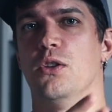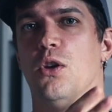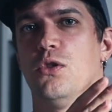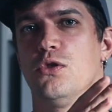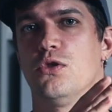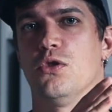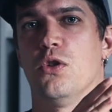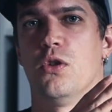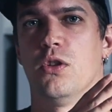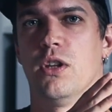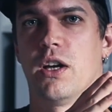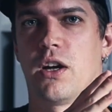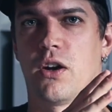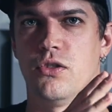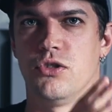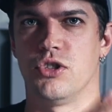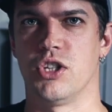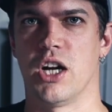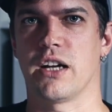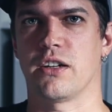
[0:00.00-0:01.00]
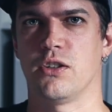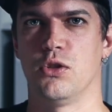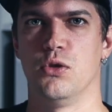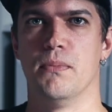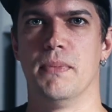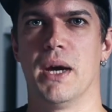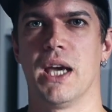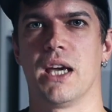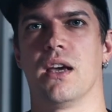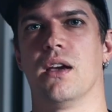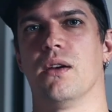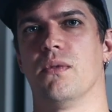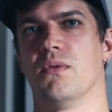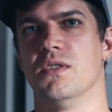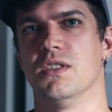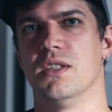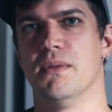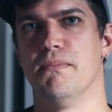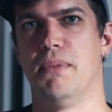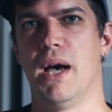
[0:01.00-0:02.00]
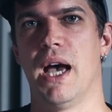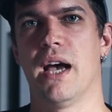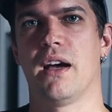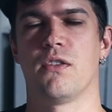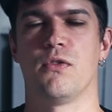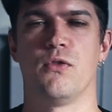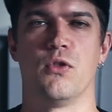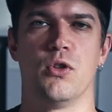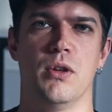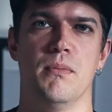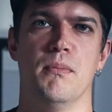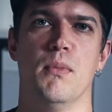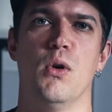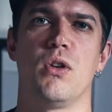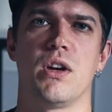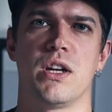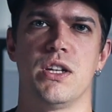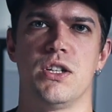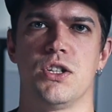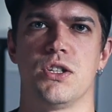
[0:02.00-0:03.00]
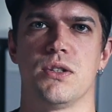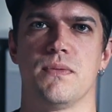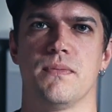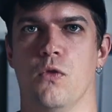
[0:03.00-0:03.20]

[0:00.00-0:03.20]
also the contract you're making with the bank for the mortgage.